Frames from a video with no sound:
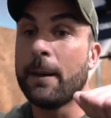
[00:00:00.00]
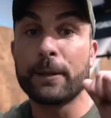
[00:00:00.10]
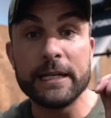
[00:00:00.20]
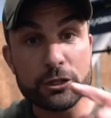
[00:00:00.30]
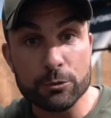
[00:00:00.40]

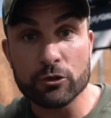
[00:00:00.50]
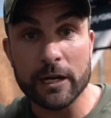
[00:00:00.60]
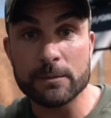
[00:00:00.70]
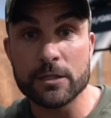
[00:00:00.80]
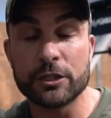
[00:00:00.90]
please
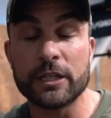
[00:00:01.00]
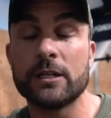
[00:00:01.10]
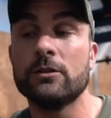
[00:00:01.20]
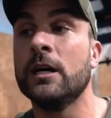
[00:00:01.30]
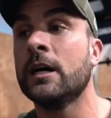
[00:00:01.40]
subscribe to the
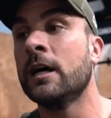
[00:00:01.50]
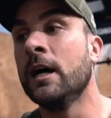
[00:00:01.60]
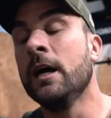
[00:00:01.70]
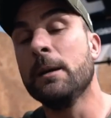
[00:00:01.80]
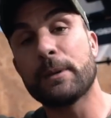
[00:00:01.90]
channel.
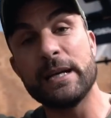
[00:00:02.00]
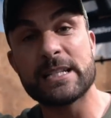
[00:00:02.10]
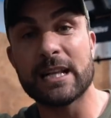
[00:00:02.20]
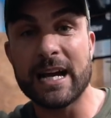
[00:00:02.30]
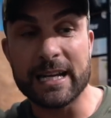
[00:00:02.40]

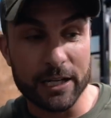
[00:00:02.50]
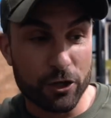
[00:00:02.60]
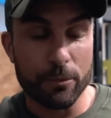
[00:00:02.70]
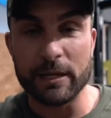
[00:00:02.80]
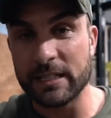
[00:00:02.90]
Please like and
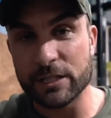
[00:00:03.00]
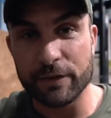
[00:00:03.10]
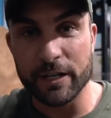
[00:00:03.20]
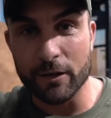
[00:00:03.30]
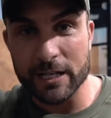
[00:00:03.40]
comment in this video.